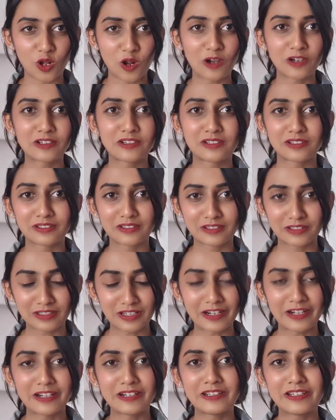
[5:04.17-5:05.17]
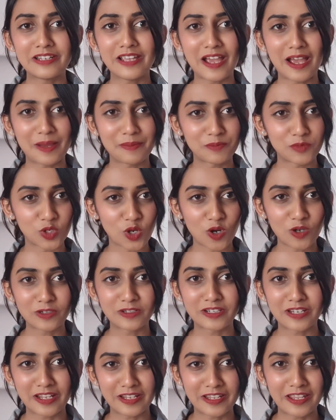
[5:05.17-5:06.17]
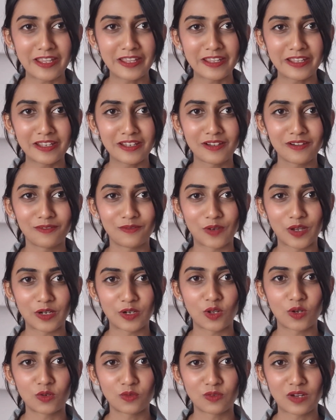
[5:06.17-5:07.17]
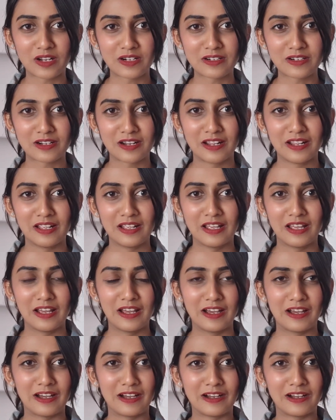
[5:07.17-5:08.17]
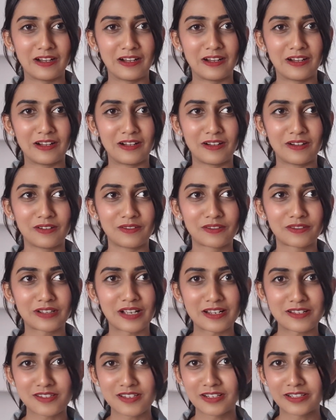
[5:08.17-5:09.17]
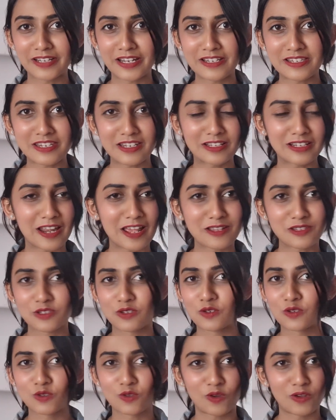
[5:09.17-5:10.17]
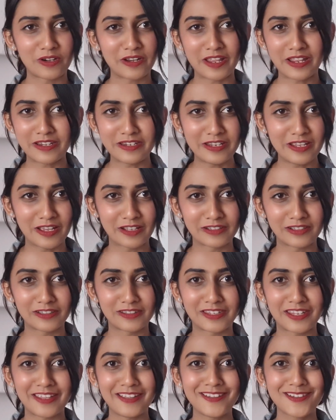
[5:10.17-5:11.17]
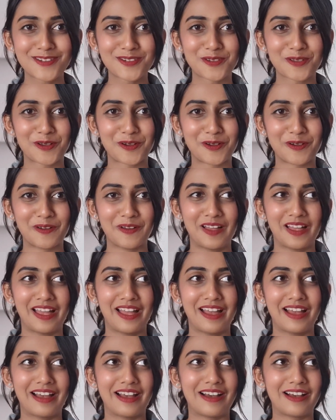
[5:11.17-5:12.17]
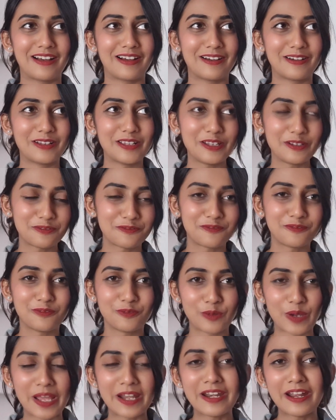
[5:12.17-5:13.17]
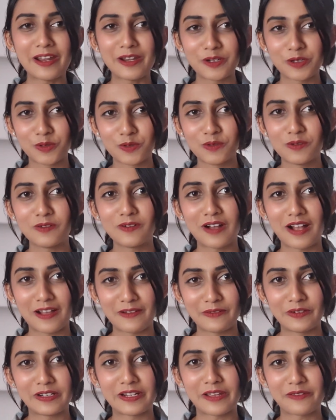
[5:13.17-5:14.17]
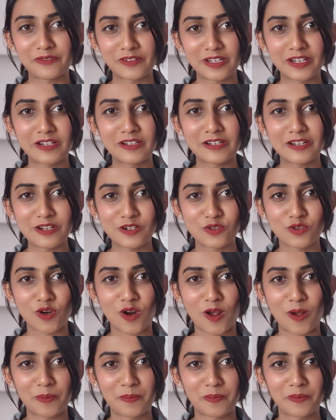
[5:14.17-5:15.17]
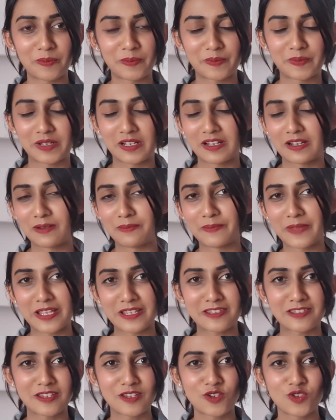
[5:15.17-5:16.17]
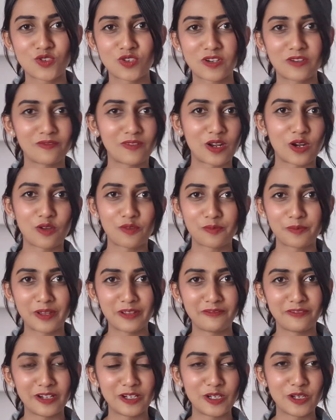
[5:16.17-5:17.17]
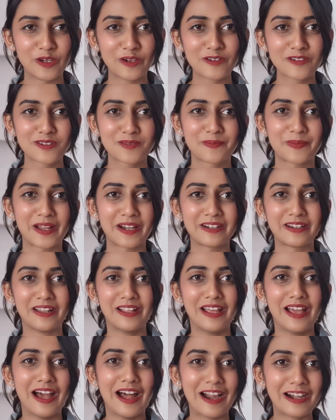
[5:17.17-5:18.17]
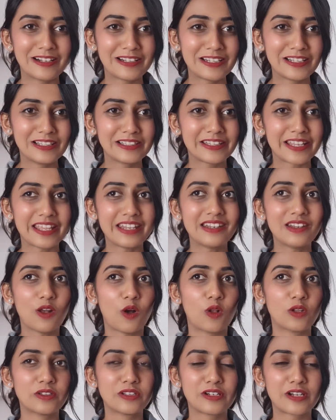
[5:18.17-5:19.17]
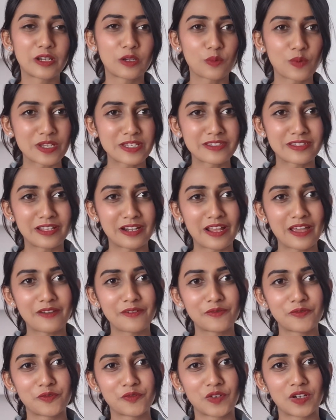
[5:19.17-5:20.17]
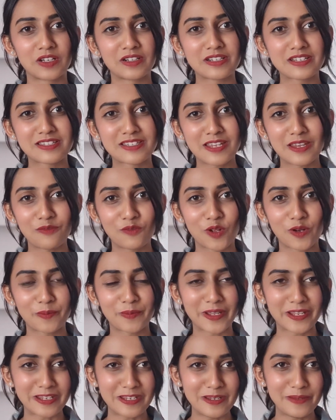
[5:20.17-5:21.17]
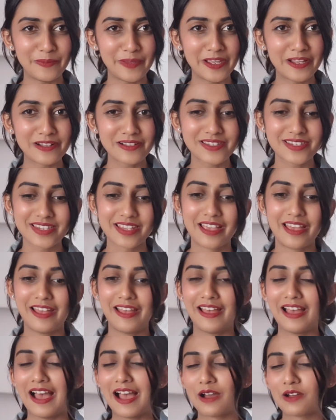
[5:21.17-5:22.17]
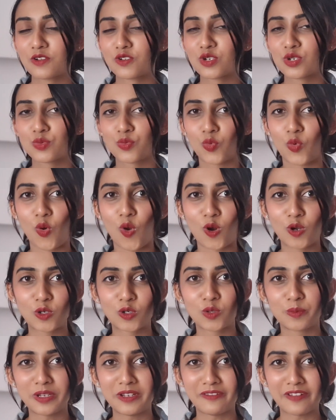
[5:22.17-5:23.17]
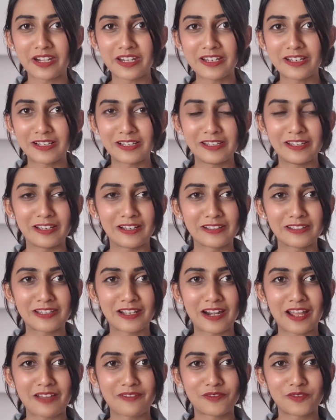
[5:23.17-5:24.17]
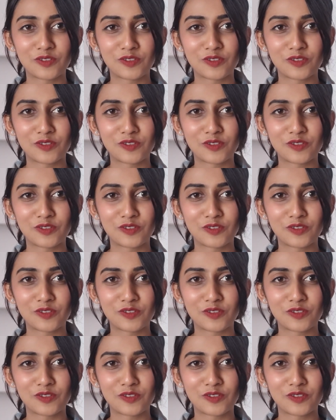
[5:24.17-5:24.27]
not taking one-on-one consultancy classes or any other thing. So, when I do, I will definitely drop a message in one of my videos. But until then, all the requests that I've received on my emails, I just want to be very clear that